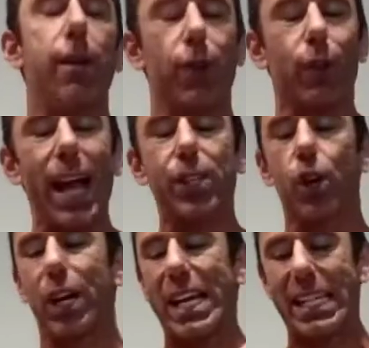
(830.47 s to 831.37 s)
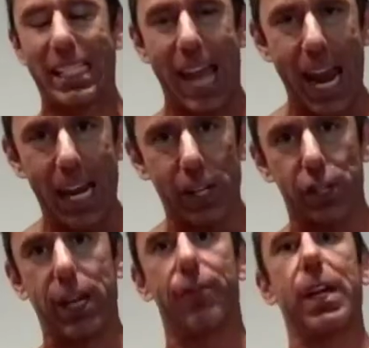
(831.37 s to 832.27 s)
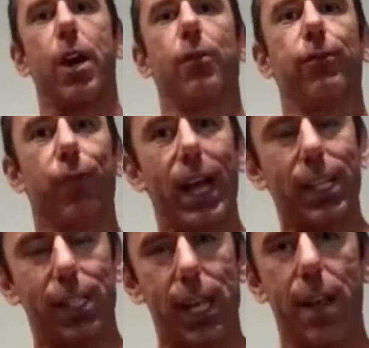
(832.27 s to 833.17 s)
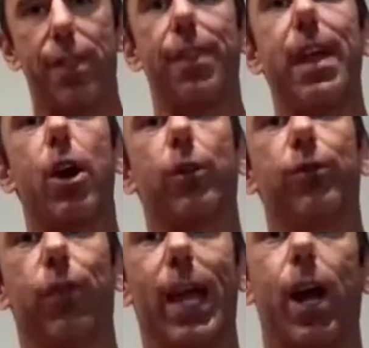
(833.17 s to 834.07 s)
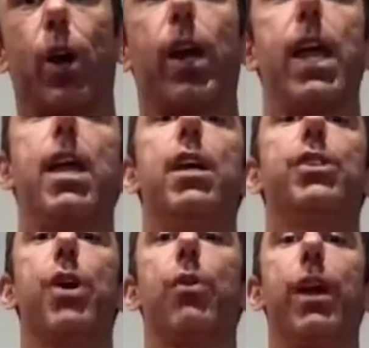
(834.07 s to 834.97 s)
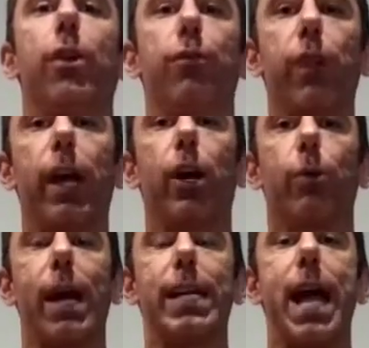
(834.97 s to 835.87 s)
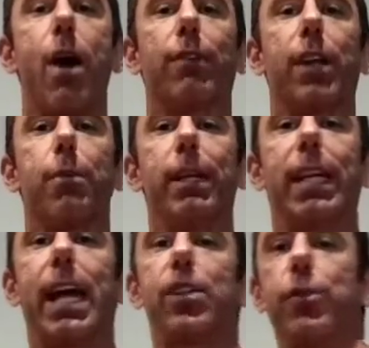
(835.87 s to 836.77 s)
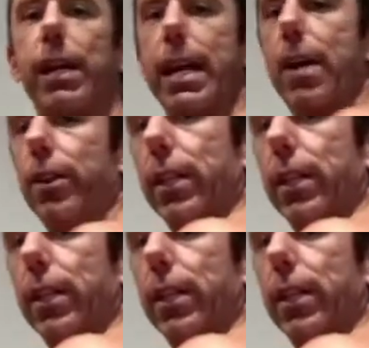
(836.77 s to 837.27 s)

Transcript: if your lats are engaged, if they are flexed, then they are flared. So they're flared right now. I've got them engaged right now.